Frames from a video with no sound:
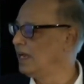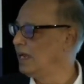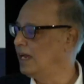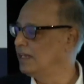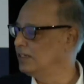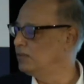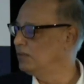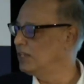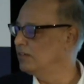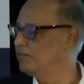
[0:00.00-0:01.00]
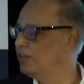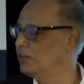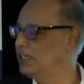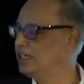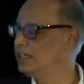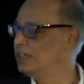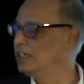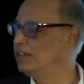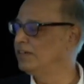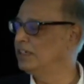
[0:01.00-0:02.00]
And in 2014, it
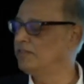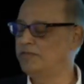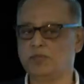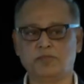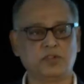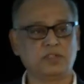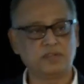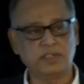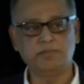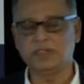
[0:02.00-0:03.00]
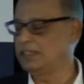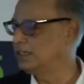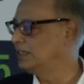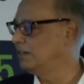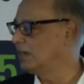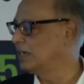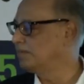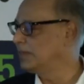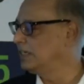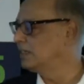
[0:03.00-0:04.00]
delivered 4.3 million
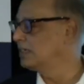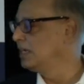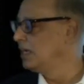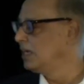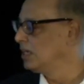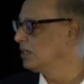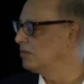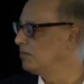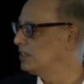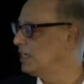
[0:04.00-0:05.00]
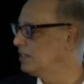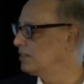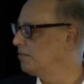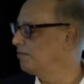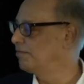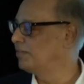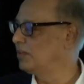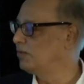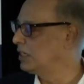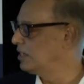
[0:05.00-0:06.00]
CYPs through sales of
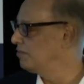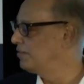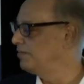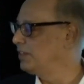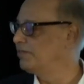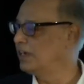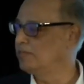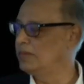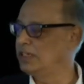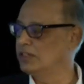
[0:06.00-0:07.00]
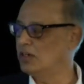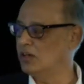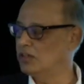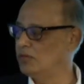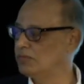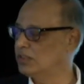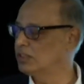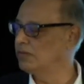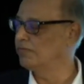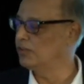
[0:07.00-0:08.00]
155 million condoms,
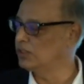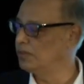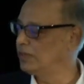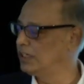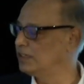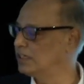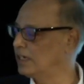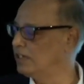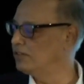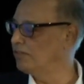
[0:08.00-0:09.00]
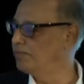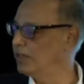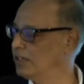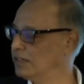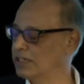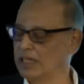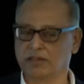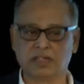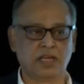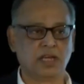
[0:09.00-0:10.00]
40 million cycles of pills,
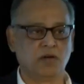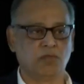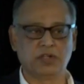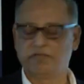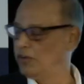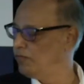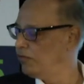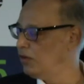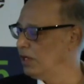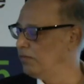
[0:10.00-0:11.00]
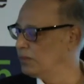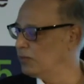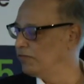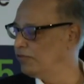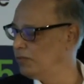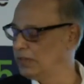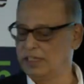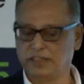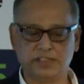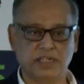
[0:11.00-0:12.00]
and 1.4
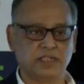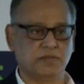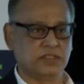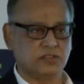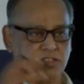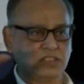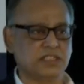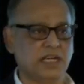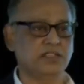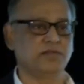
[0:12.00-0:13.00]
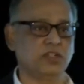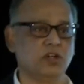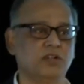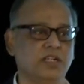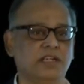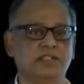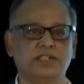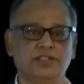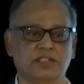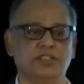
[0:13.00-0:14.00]
million injectables. The size of the
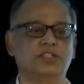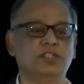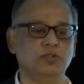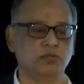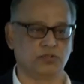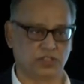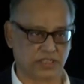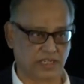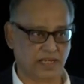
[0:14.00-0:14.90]
organization is huge.